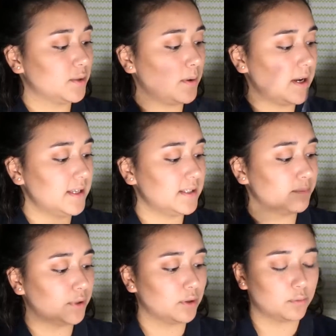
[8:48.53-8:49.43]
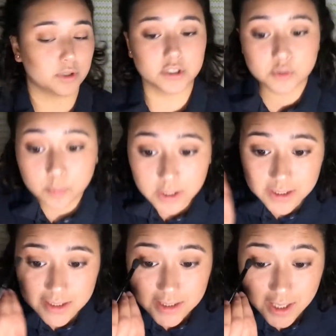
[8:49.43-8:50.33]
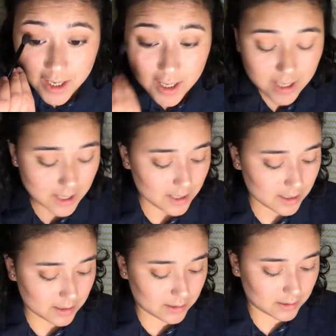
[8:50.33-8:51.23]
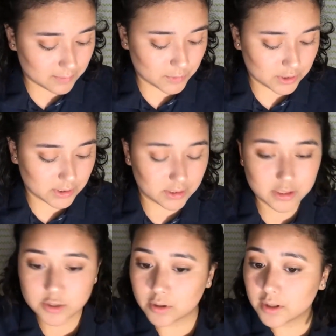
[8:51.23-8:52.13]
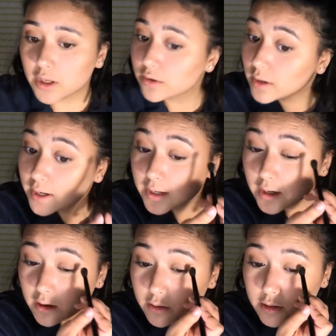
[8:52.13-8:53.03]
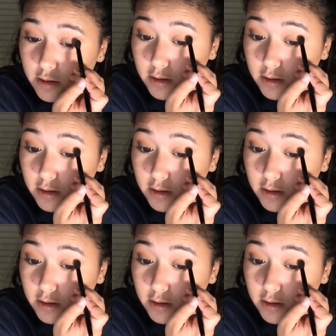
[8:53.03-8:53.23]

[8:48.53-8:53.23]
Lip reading: twice, Burnt Orange once. And I'm just going to do it on the other eye now.